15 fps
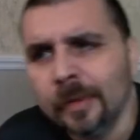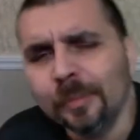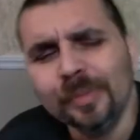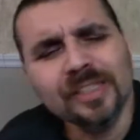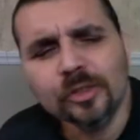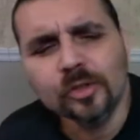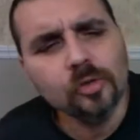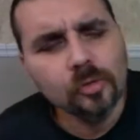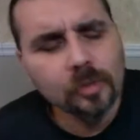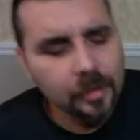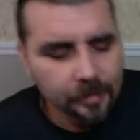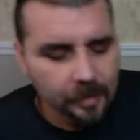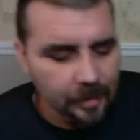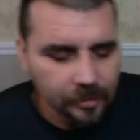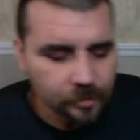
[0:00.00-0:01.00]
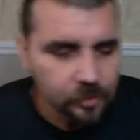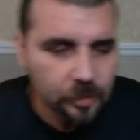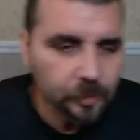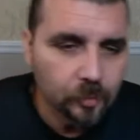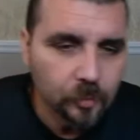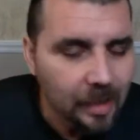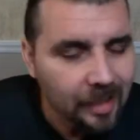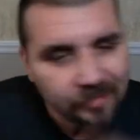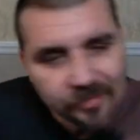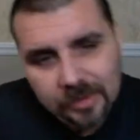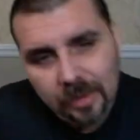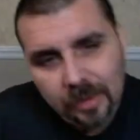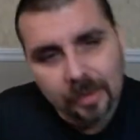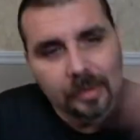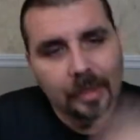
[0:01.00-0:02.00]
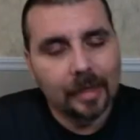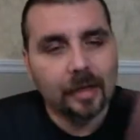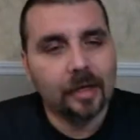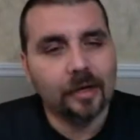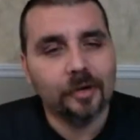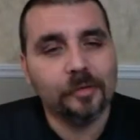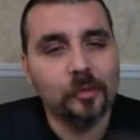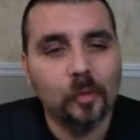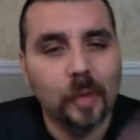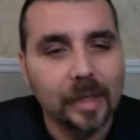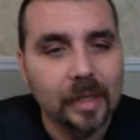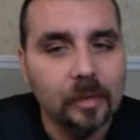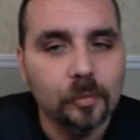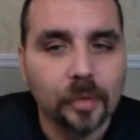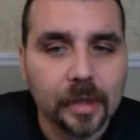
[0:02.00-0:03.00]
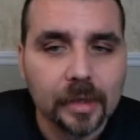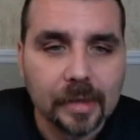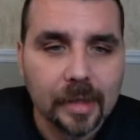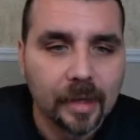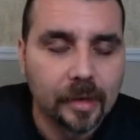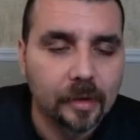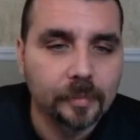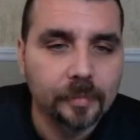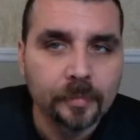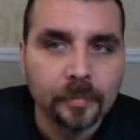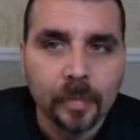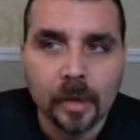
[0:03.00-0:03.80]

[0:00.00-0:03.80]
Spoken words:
But it's cool. I ain't tripping. We're not even talking. Like, I don't even know why I keep bringing that up.